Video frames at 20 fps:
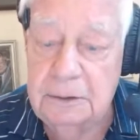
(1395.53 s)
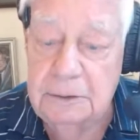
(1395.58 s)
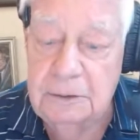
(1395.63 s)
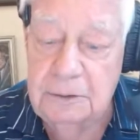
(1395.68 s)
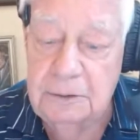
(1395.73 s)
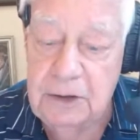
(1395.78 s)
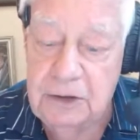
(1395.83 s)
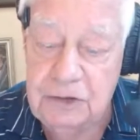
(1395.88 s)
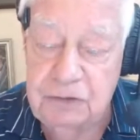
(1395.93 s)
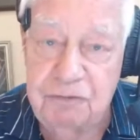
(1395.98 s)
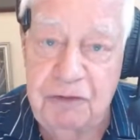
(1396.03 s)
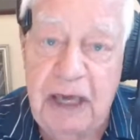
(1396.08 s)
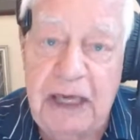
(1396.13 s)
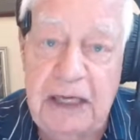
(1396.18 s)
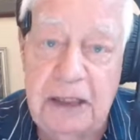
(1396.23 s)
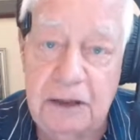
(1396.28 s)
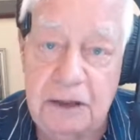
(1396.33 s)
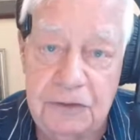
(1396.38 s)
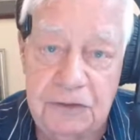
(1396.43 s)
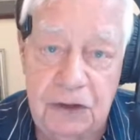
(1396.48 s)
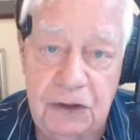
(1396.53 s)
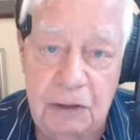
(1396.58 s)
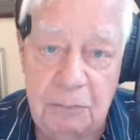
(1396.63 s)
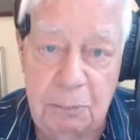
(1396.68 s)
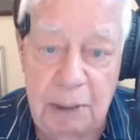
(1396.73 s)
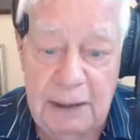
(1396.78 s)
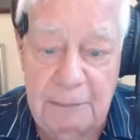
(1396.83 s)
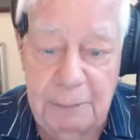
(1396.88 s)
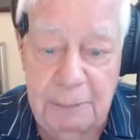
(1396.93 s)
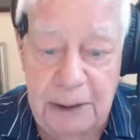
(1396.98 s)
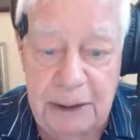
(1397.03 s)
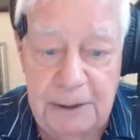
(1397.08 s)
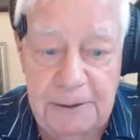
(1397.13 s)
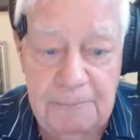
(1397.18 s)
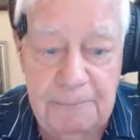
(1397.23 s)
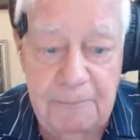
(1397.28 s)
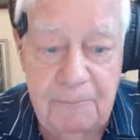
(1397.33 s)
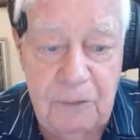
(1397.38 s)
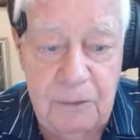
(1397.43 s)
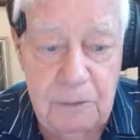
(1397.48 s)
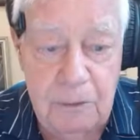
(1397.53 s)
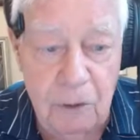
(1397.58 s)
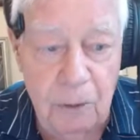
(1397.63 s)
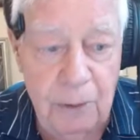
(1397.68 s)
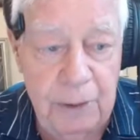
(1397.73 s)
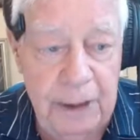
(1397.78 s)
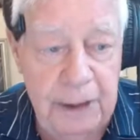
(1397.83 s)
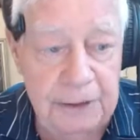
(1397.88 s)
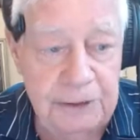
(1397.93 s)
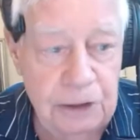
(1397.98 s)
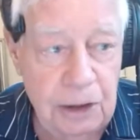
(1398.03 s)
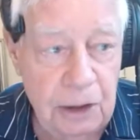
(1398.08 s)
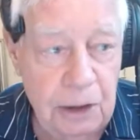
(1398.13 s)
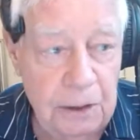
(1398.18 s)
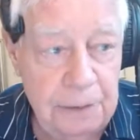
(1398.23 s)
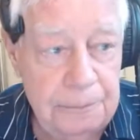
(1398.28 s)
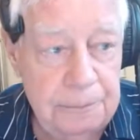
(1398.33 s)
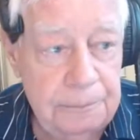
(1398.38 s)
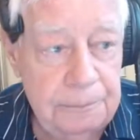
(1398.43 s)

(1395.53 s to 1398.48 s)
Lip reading: as vacant as it may be. Go ahead, John.